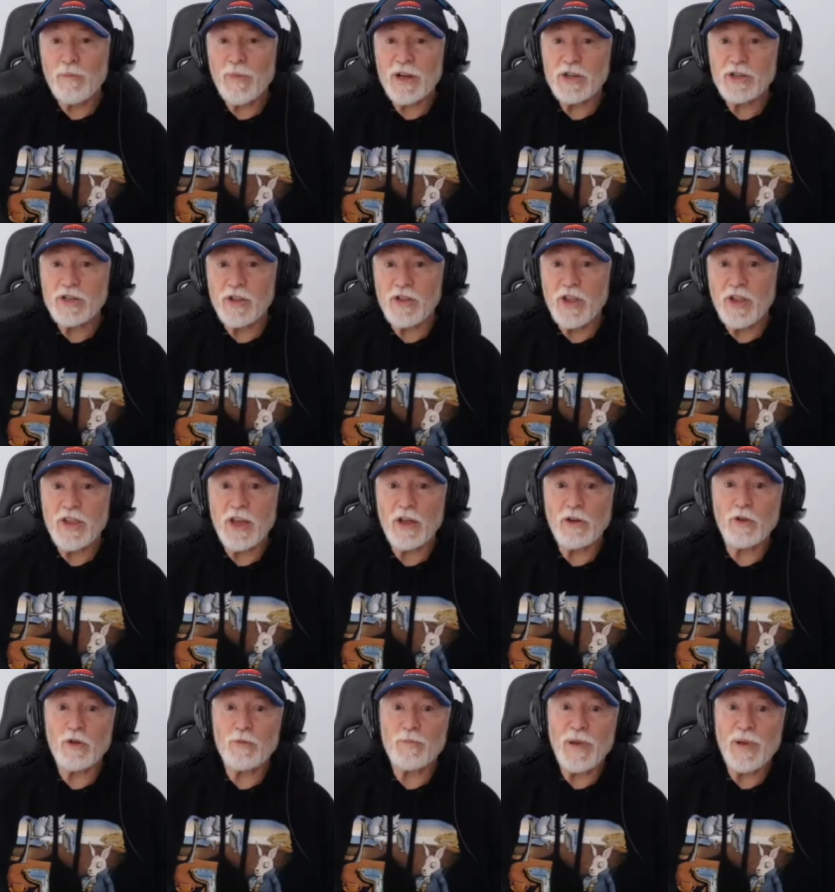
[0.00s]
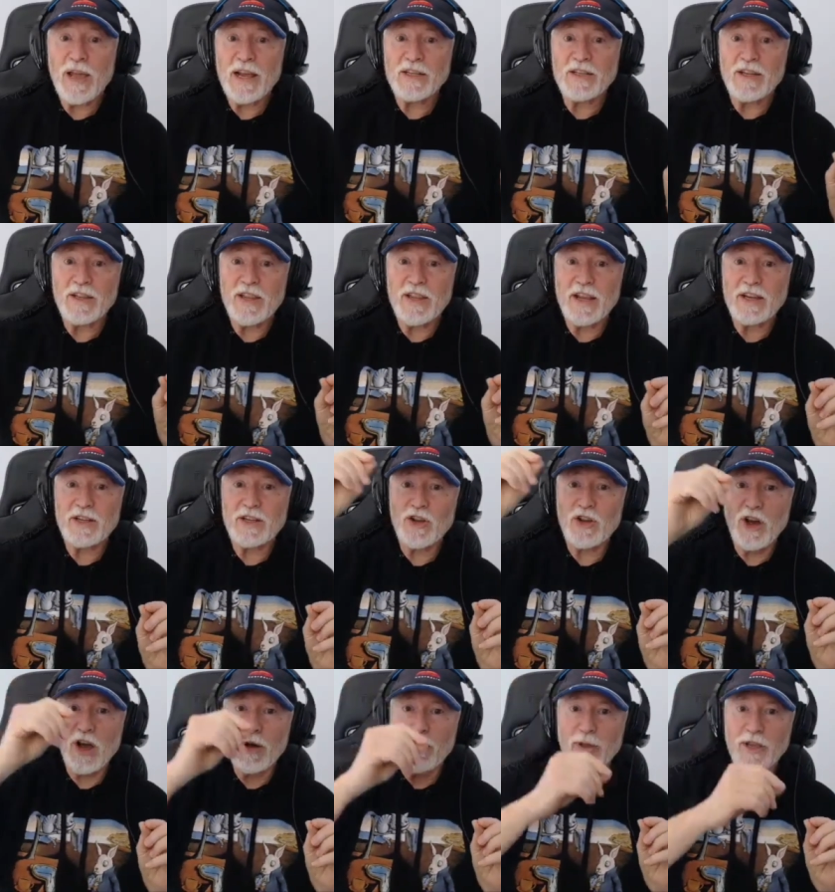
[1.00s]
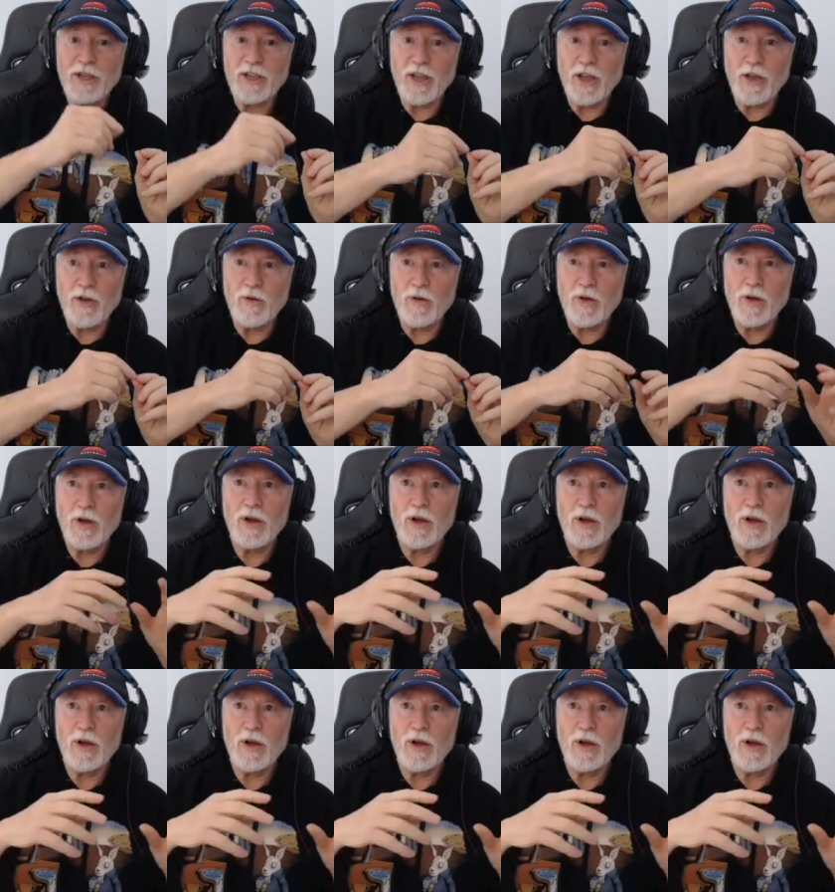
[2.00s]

months. And then they'll look back to that time and go,